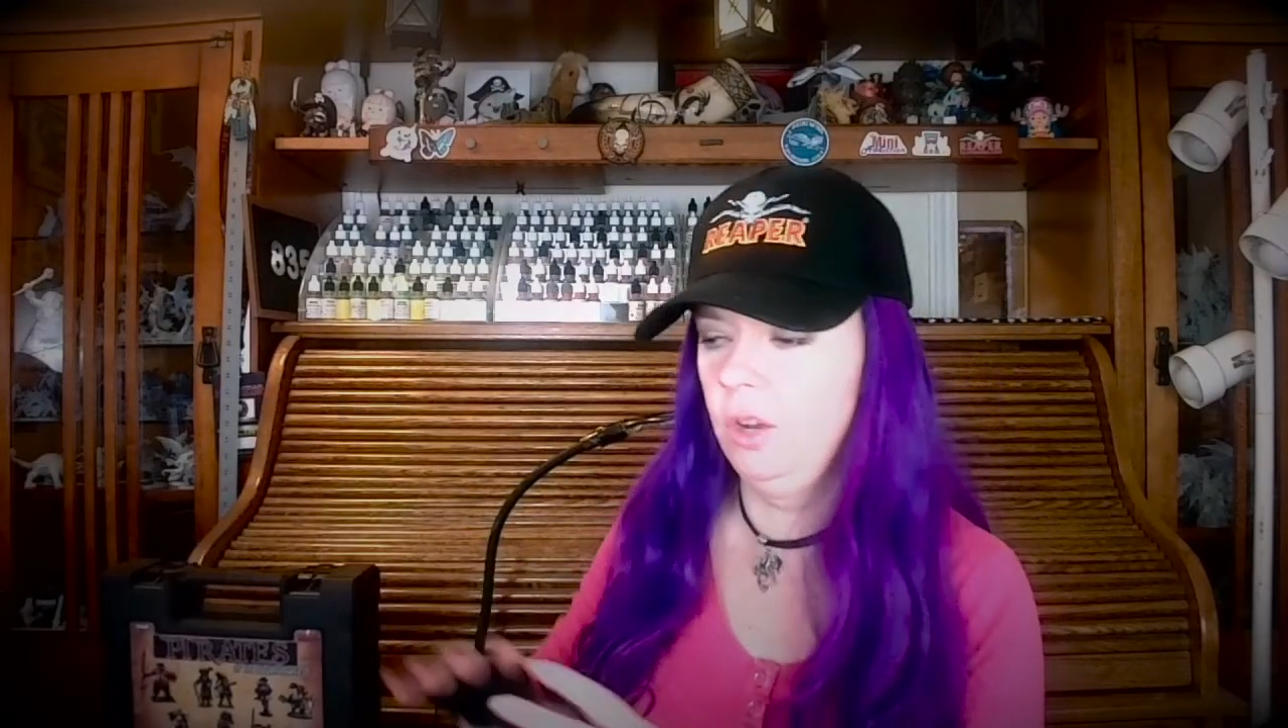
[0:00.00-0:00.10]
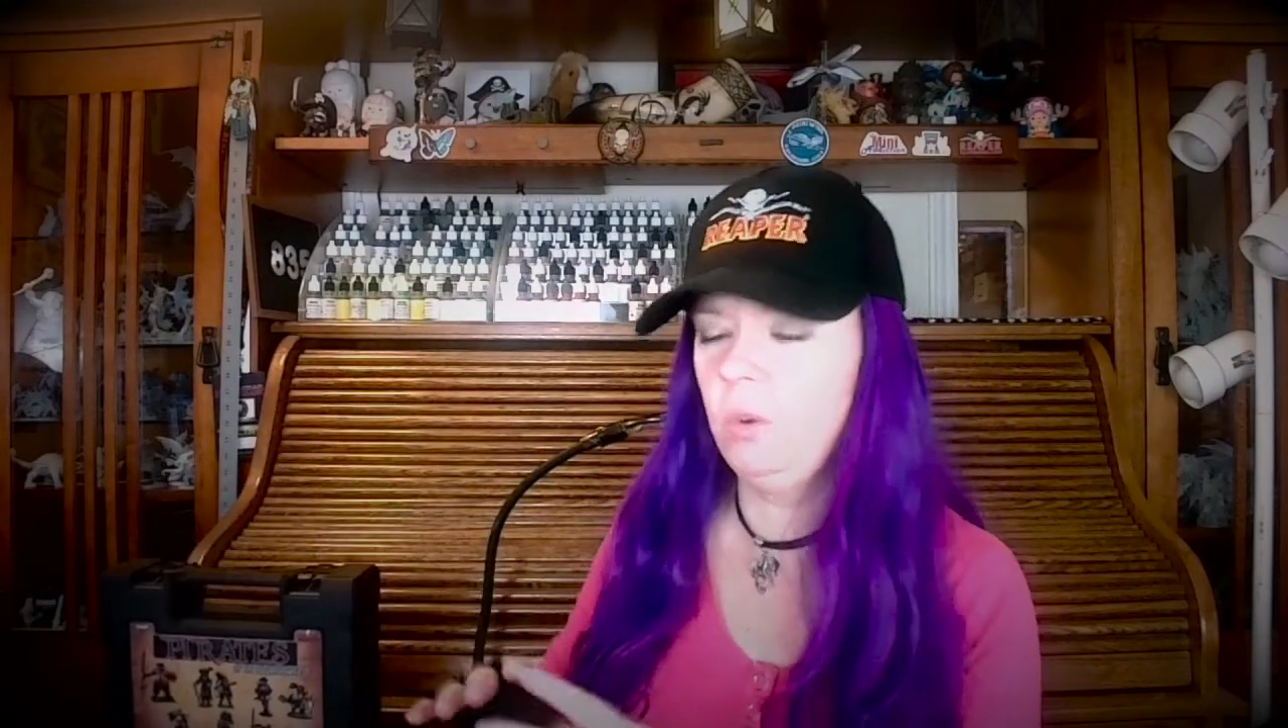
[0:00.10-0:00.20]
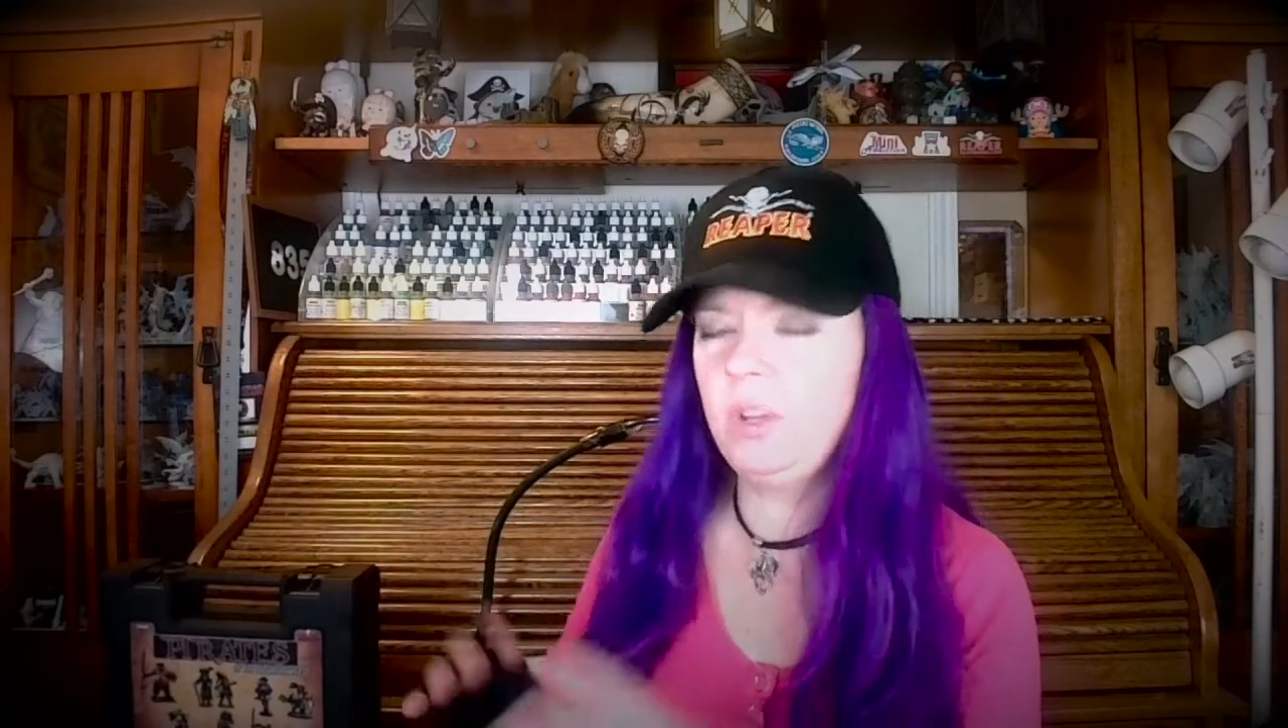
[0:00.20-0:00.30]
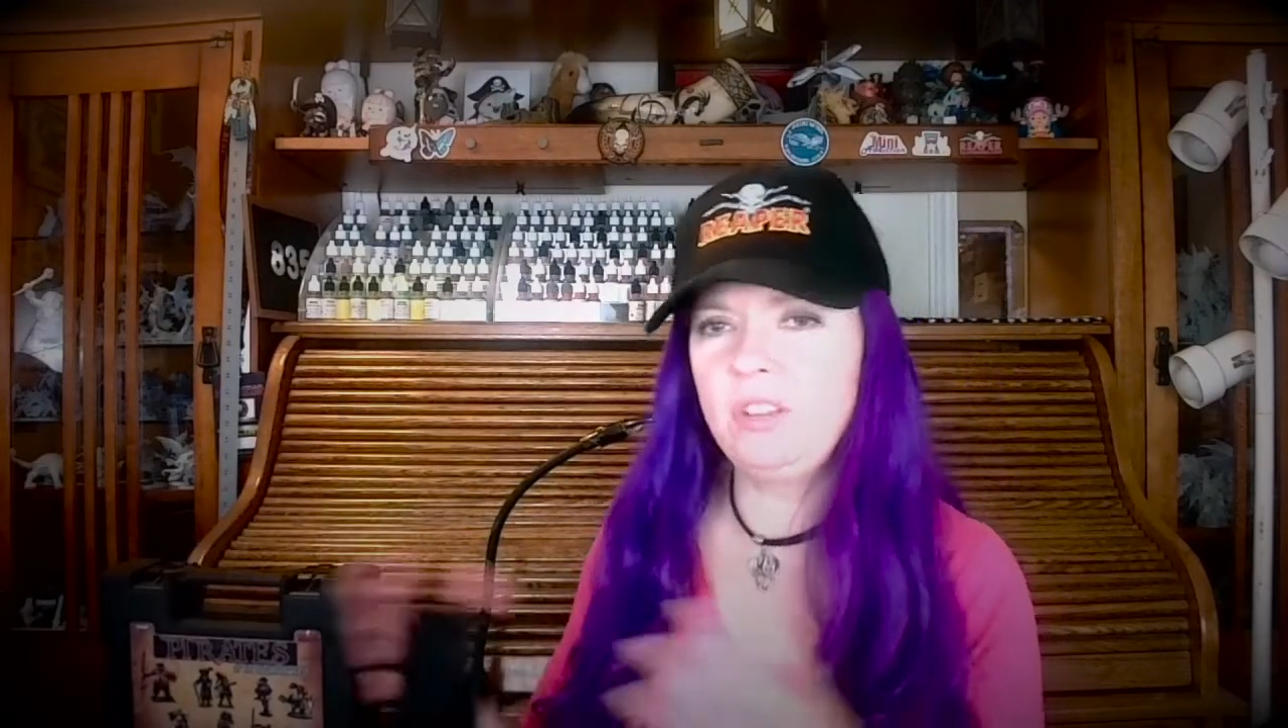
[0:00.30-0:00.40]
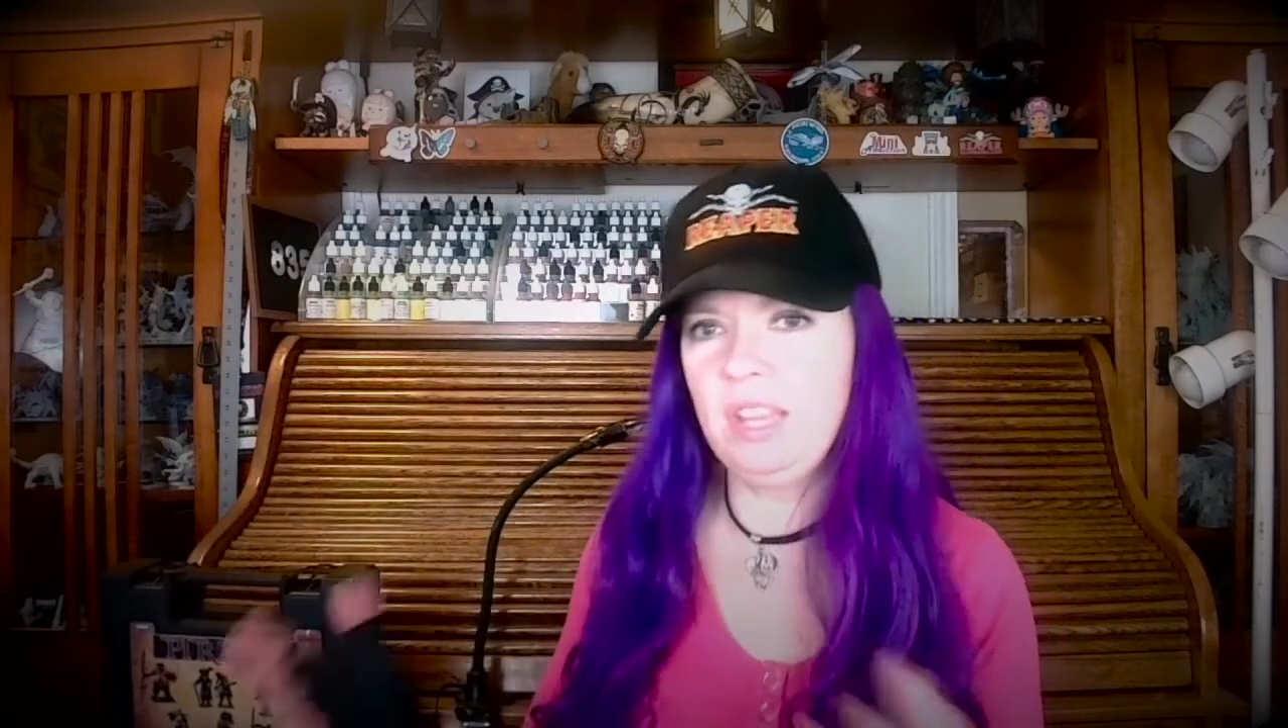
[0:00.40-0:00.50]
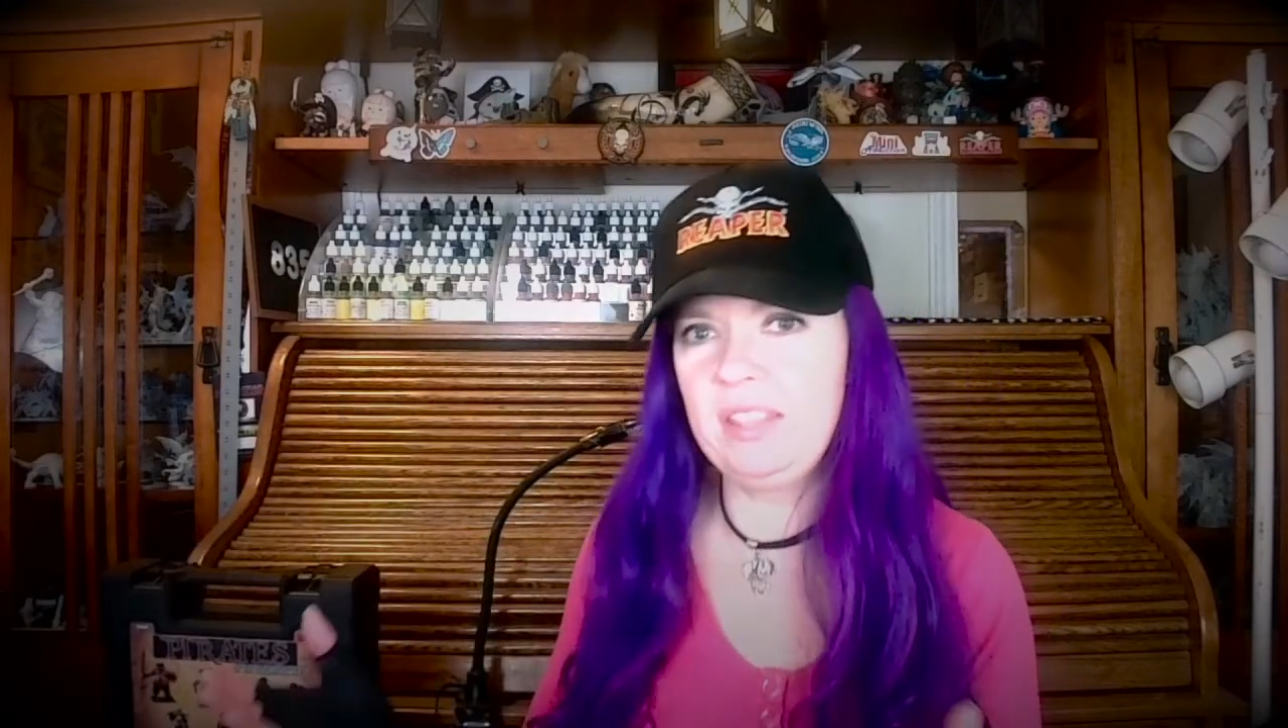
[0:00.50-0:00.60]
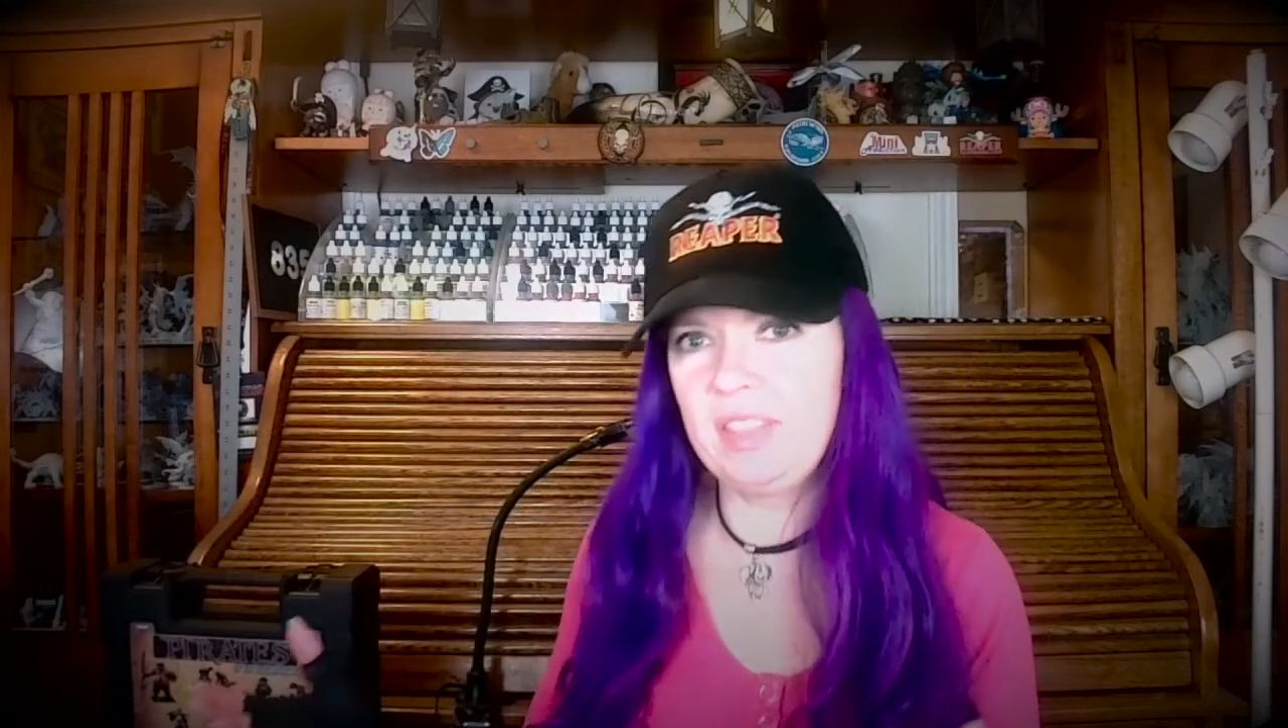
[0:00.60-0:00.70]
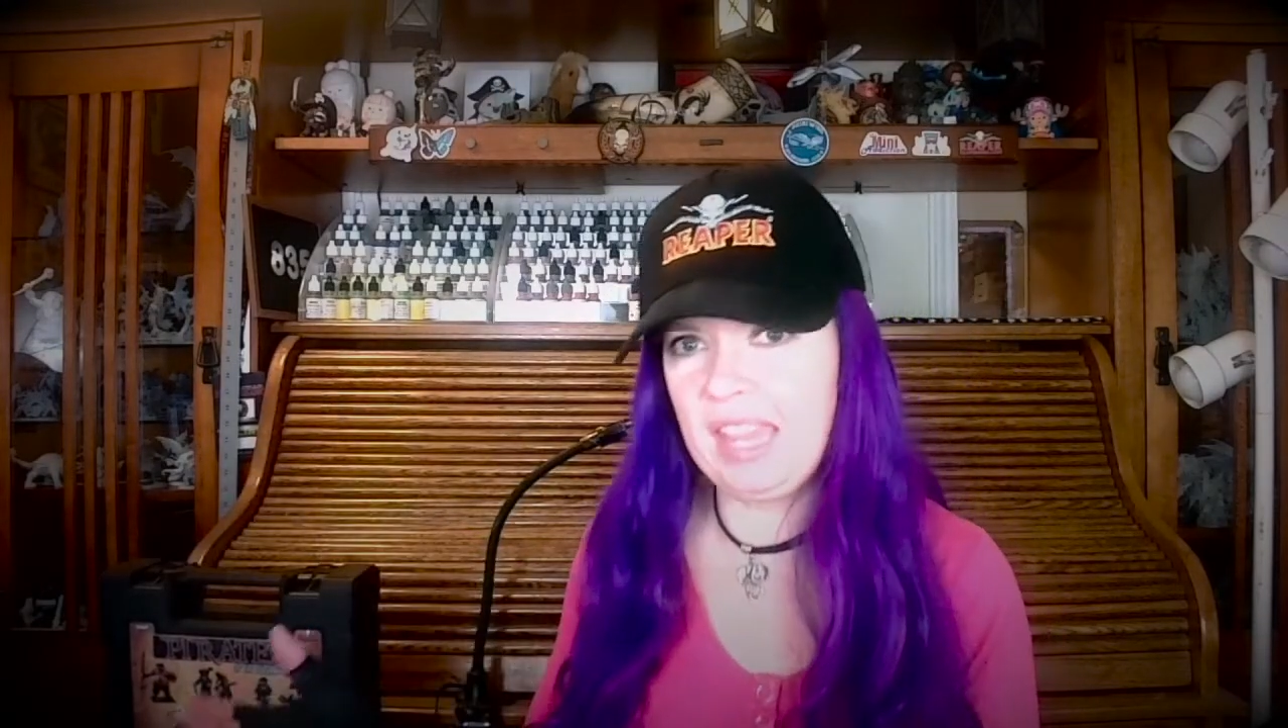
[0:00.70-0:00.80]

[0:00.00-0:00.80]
what you get in